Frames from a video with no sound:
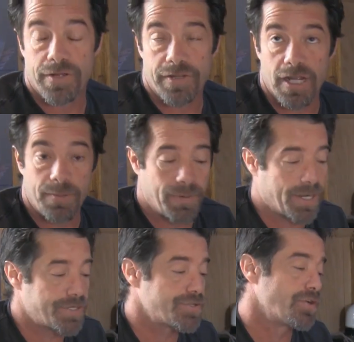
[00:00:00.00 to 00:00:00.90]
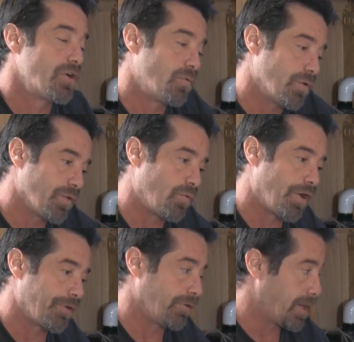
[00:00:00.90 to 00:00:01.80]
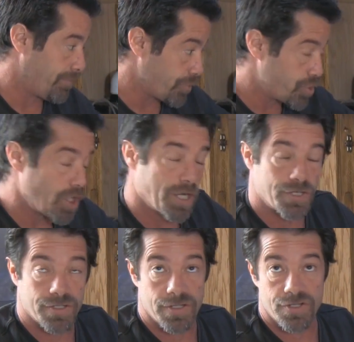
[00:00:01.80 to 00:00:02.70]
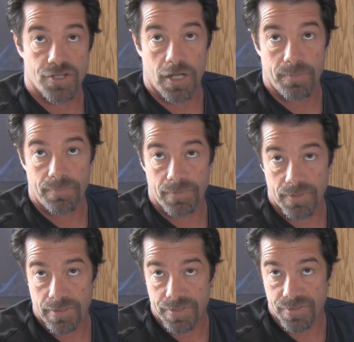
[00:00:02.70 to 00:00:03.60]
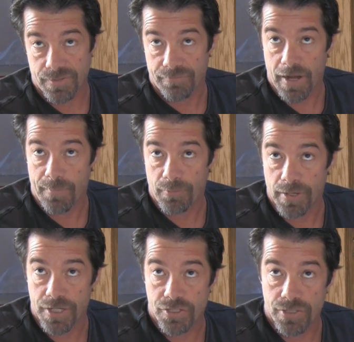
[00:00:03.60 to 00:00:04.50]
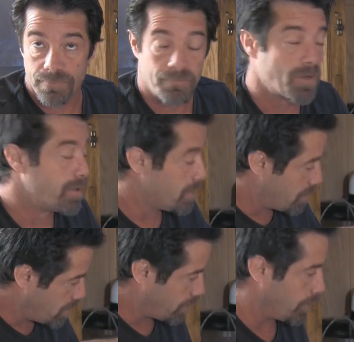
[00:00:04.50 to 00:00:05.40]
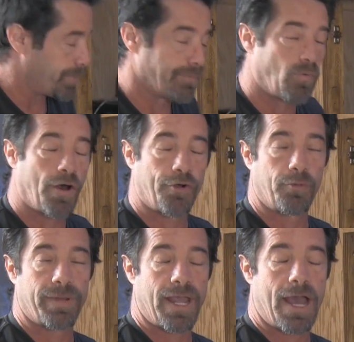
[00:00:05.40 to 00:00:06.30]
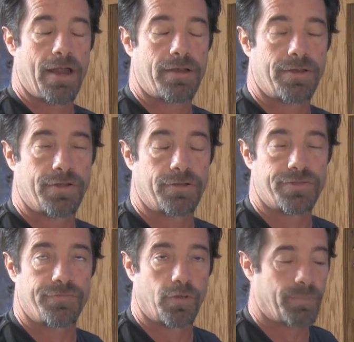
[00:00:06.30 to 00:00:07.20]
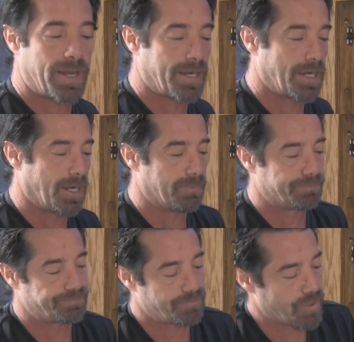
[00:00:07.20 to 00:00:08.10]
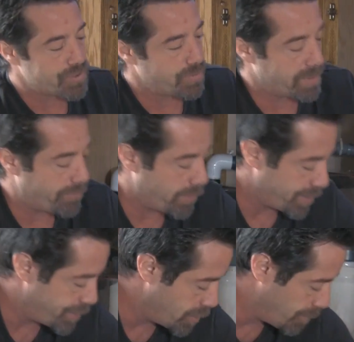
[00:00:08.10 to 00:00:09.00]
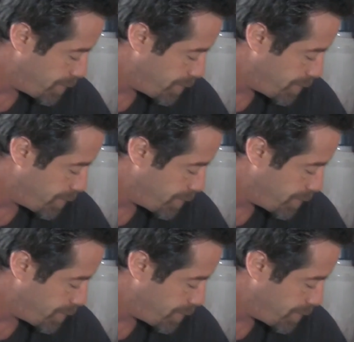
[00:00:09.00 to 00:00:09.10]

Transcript: on the apex. When the water level changes in the sump, there's an evaporation. A little bit of water will be added until it's filled back up. So we have our ATO